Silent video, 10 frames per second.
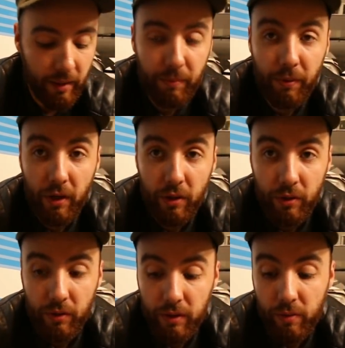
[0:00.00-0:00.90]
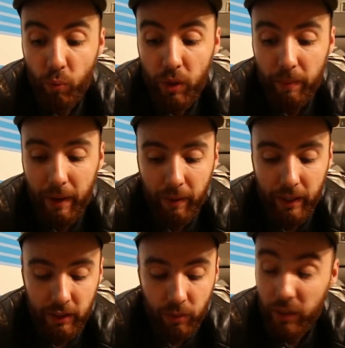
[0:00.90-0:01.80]
Prelude wheel
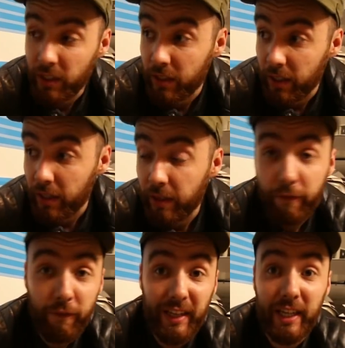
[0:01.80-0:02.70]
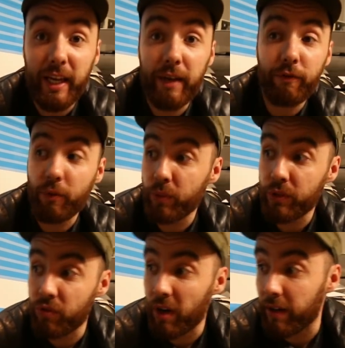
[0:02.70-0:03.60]
bearings, which fit a front wheel
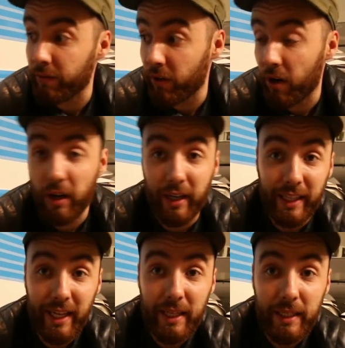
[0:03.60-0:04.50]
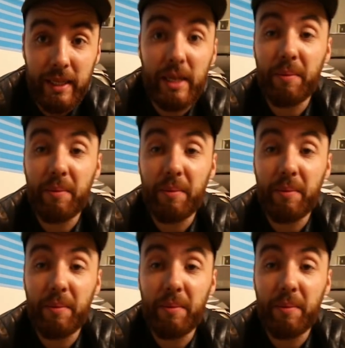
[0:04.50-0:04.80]
drive car like that,